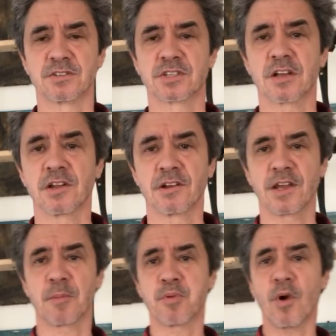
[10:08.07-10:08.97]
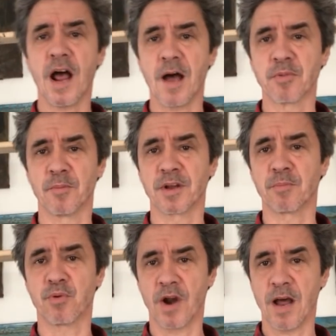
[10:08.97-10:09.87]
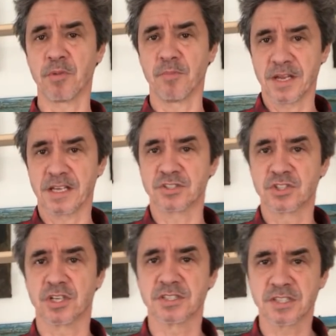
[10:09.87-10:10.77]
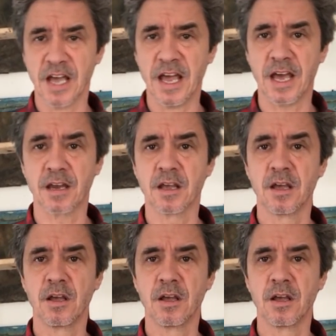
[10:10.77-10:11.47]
there's clearly a problem, and a problem is just that.